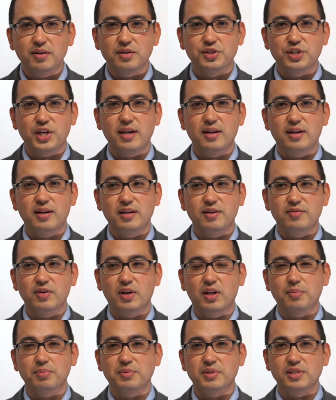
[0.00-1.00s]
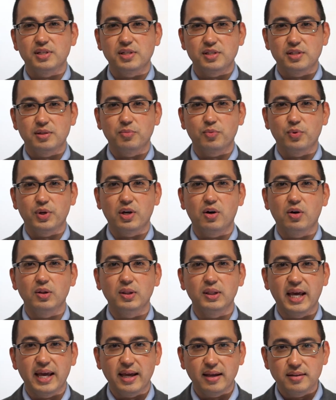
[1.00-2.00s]
Dunn developed a system we call
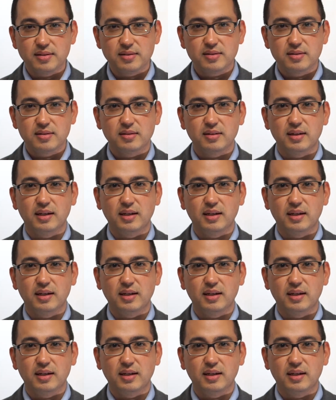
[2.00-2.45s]
Lens.